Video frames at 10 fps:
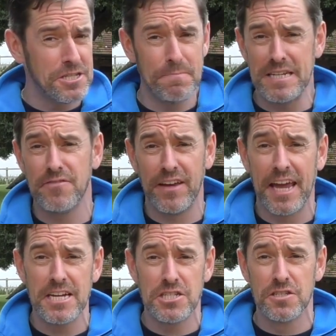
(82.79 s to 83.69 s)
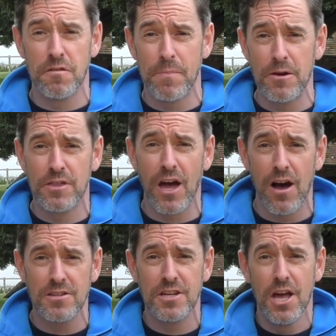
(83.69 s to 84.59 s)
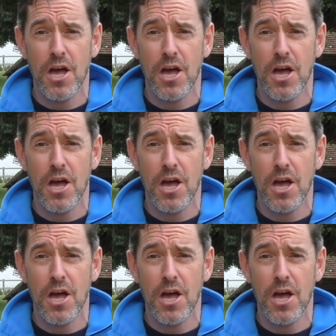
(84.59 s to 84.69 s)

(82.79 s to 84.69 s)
specifications for both cars.